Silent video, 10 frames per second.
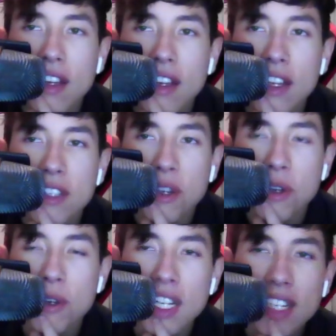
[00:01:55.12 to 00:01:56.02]
So
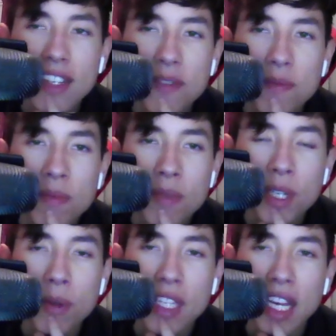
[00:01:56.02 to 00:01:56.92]
you can
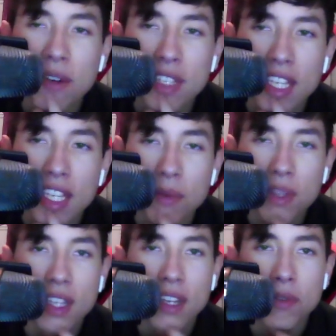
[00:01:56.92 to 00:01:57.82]
do sound design
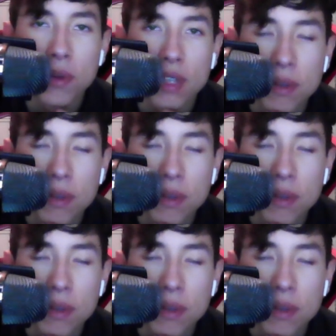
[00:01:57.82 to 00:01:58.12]
with it if you really